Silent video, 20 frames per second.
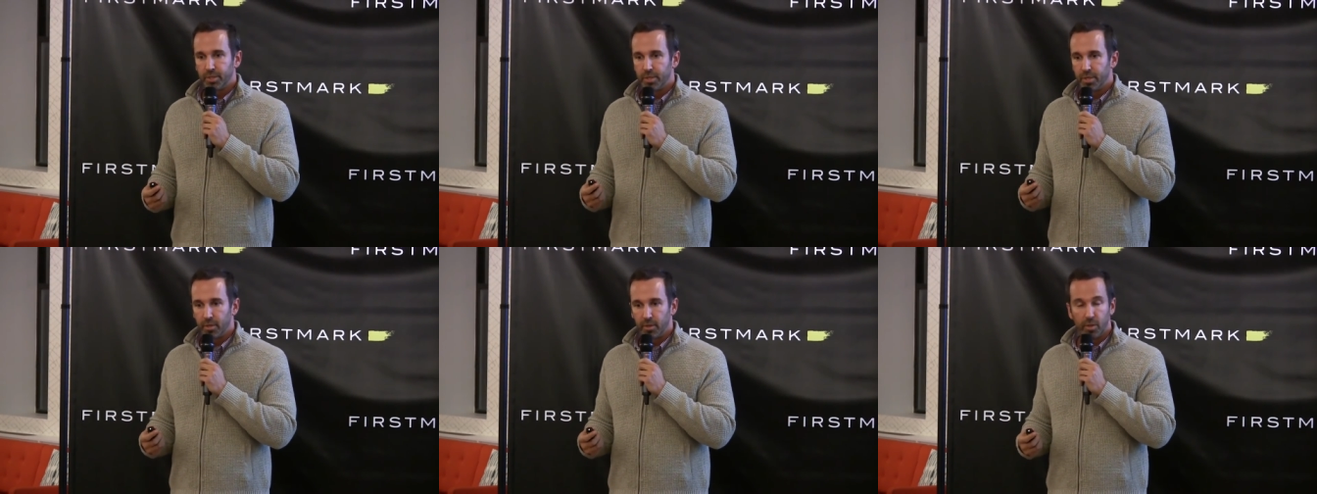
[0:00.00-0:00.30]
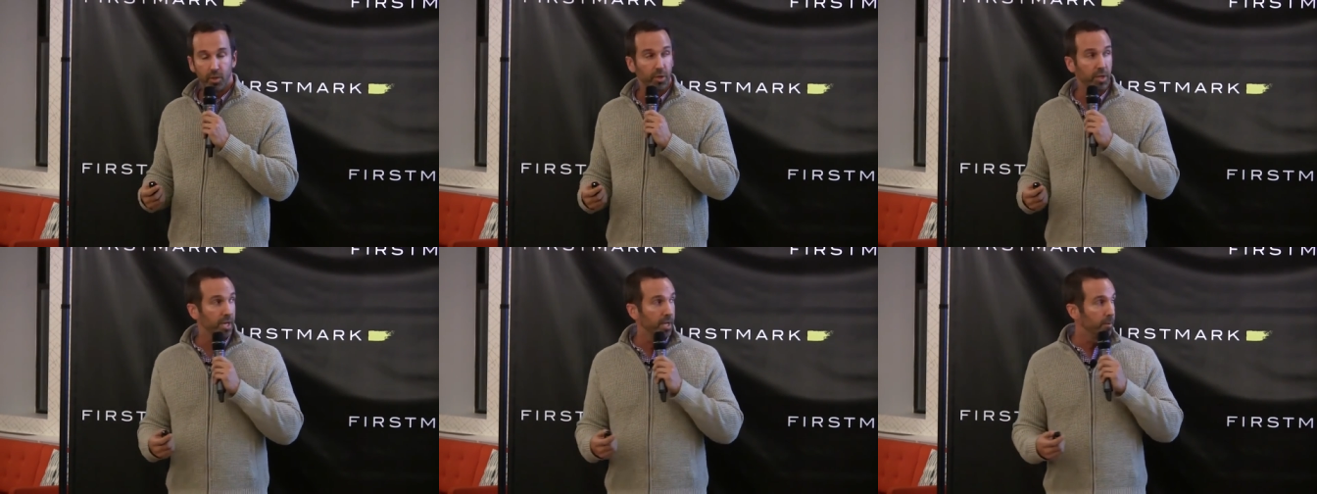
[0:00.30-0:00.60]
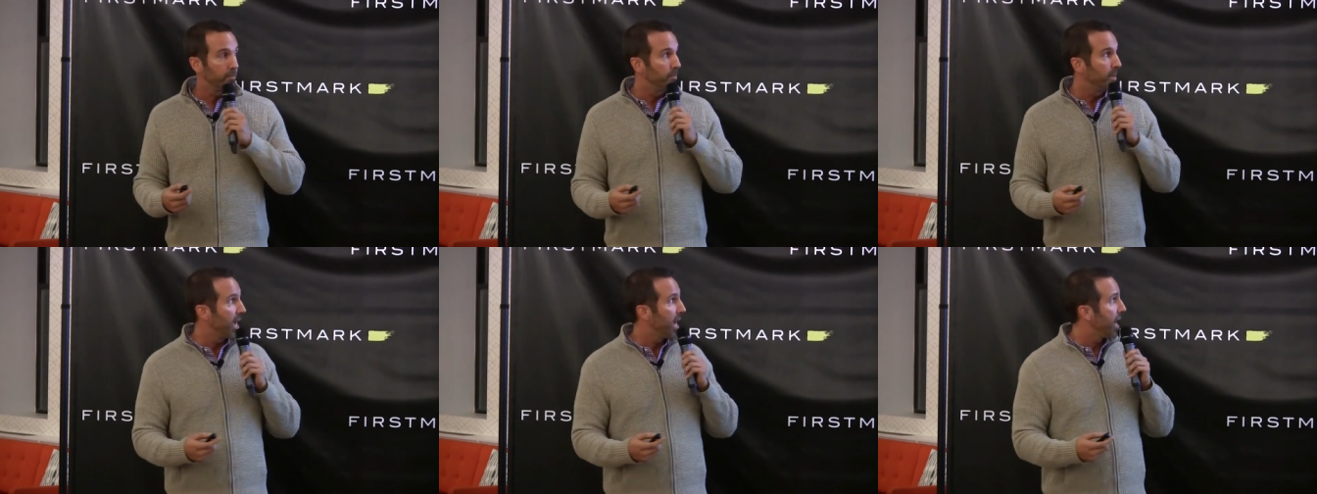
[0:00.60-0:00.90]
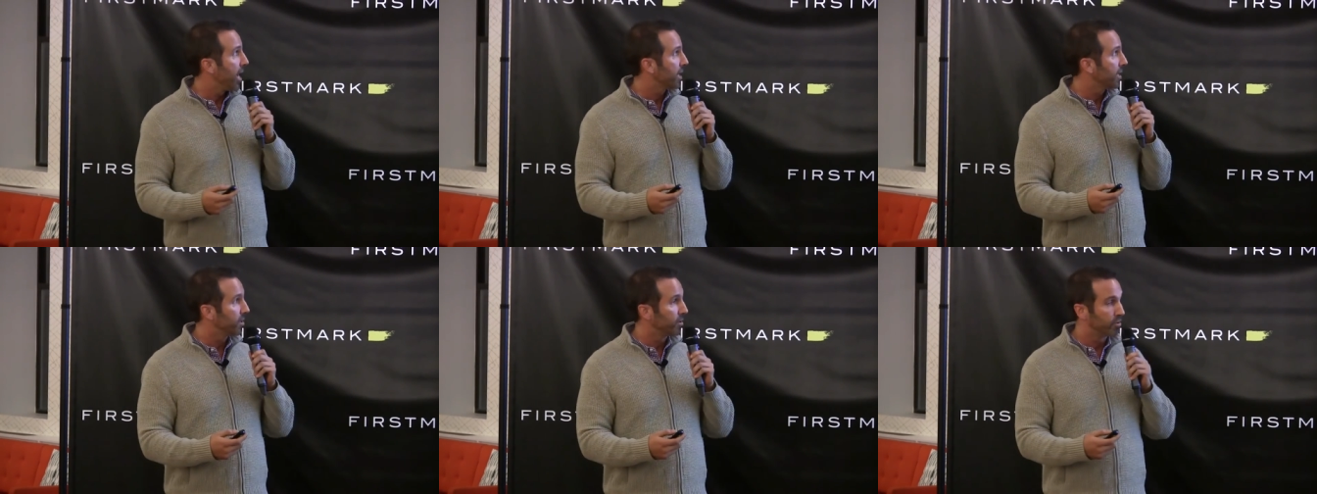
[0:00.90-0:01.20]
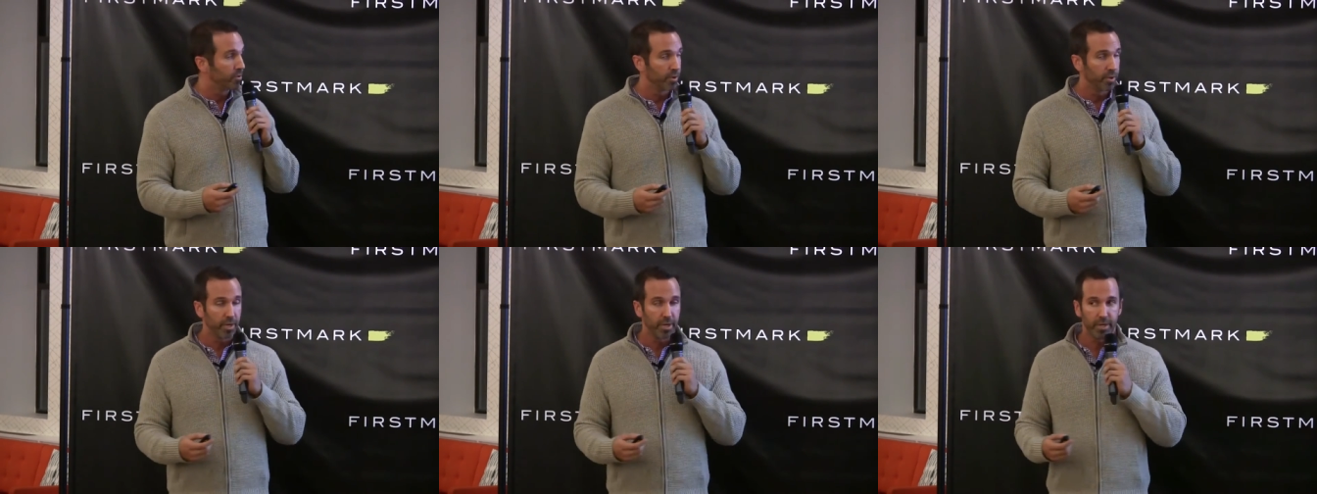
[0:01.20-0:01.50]
you know, looking back
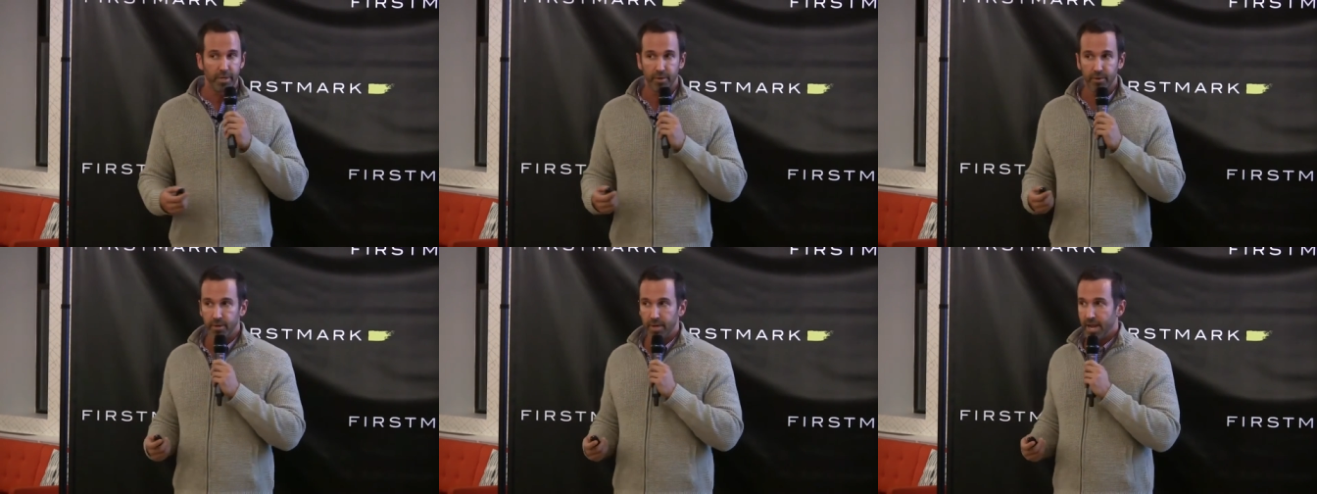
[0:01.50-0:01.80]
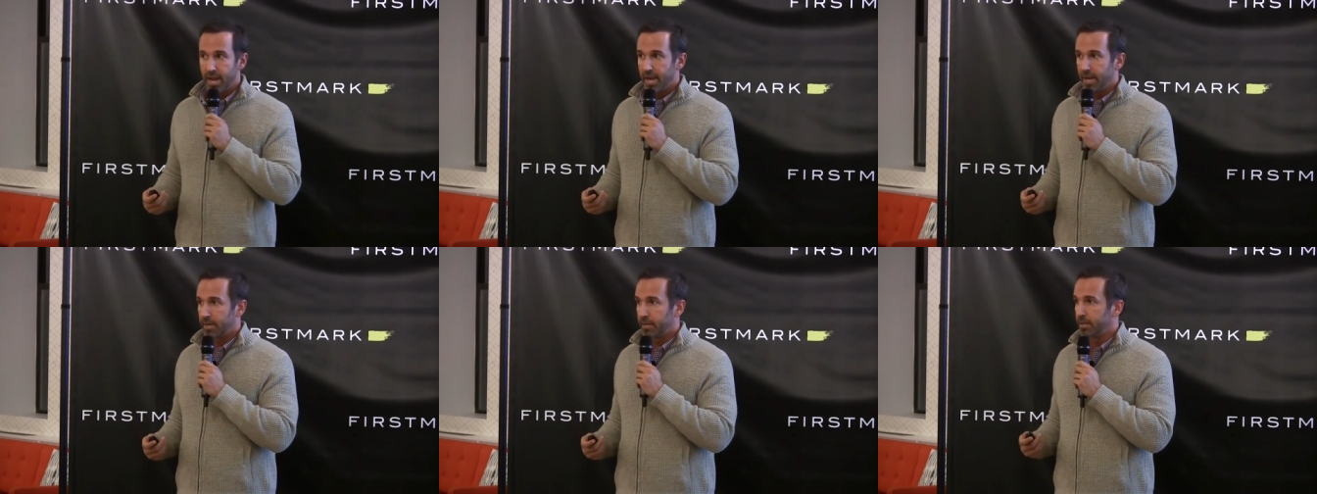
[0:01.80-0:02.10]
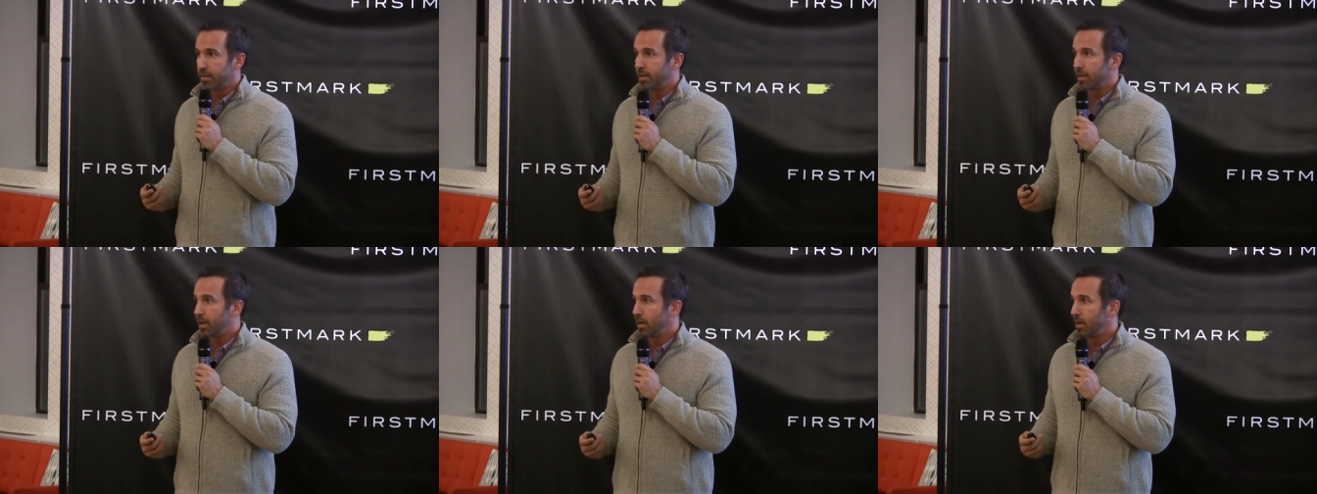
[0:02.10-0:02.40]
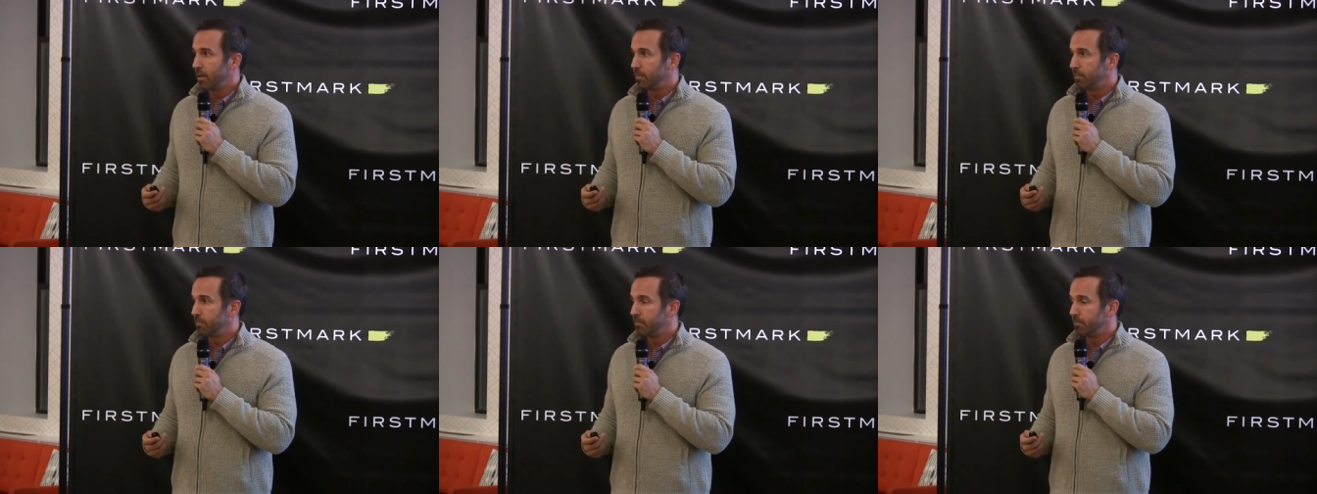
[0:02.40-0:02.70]
and crooking your neck uh,